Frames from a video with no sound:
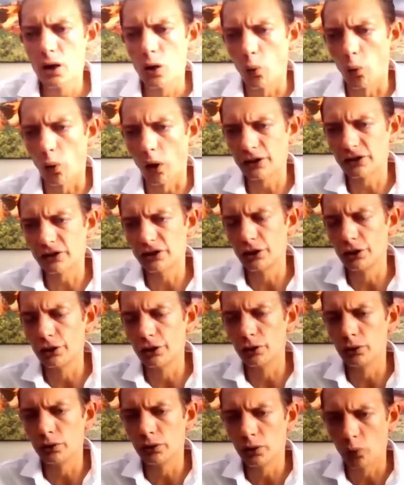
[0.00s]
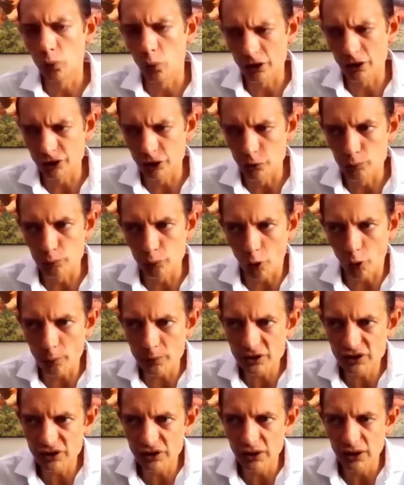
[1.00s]
what you
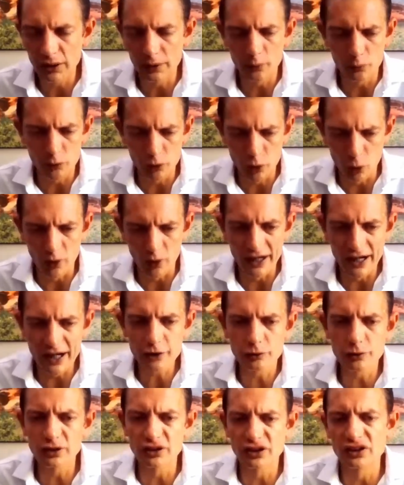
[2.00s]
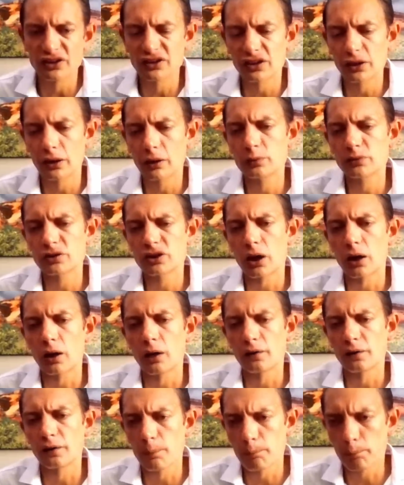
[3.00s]
promise your electorate in terms
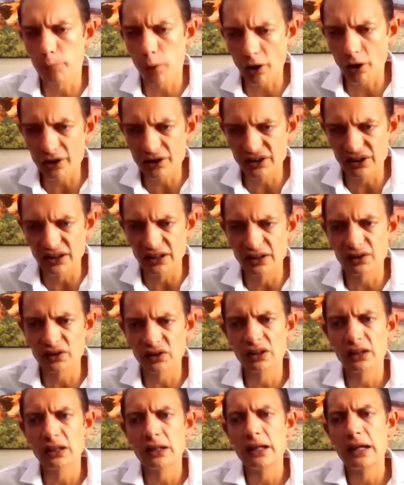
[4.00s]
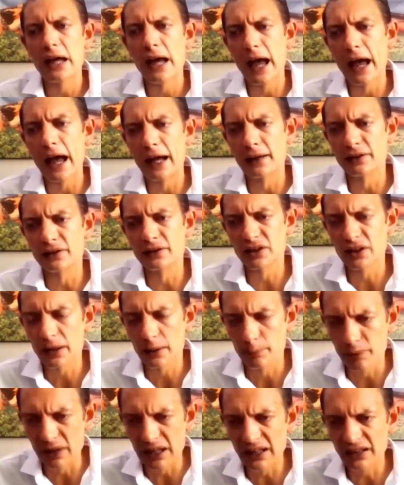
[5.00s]
of policies, and
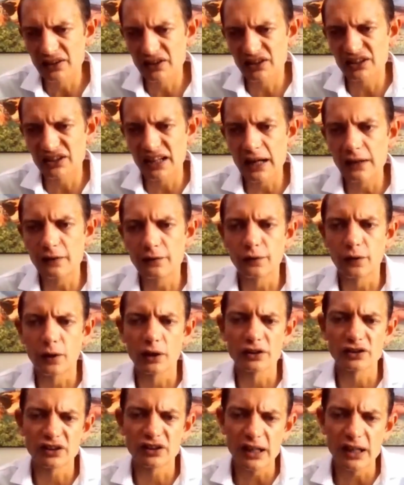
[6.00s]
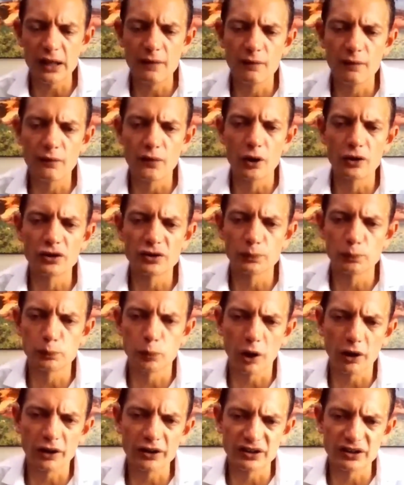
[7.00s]
being steadfast in those
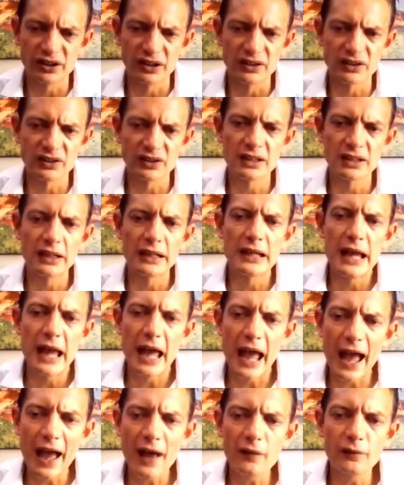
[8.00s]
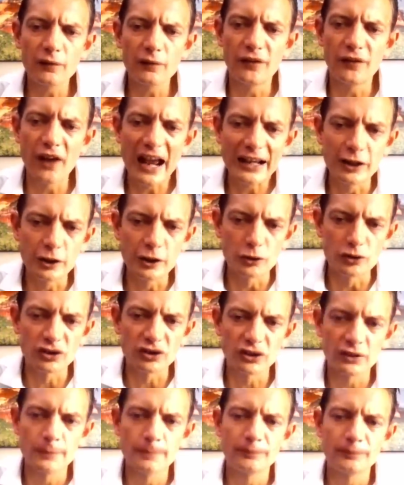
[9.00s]
policies and values.
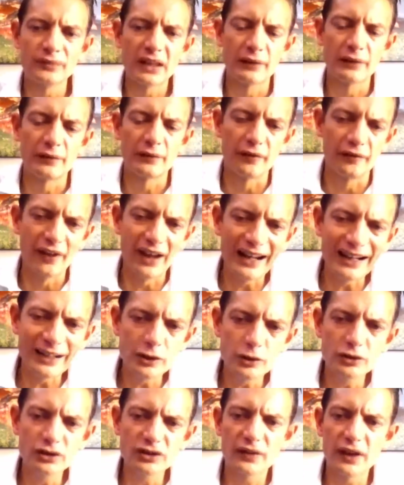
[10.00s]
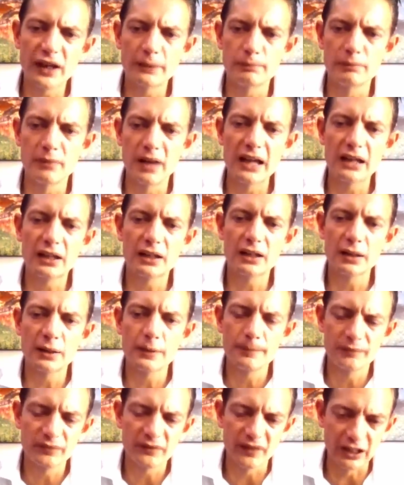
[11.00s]
The values that make
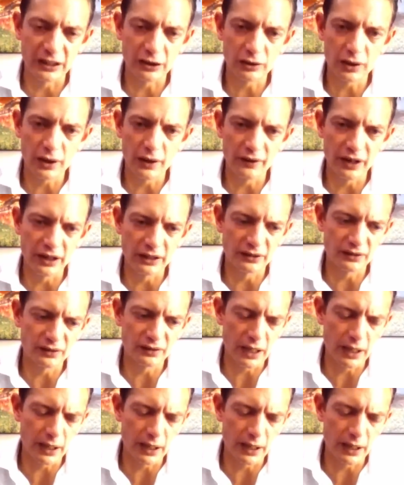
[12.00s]
that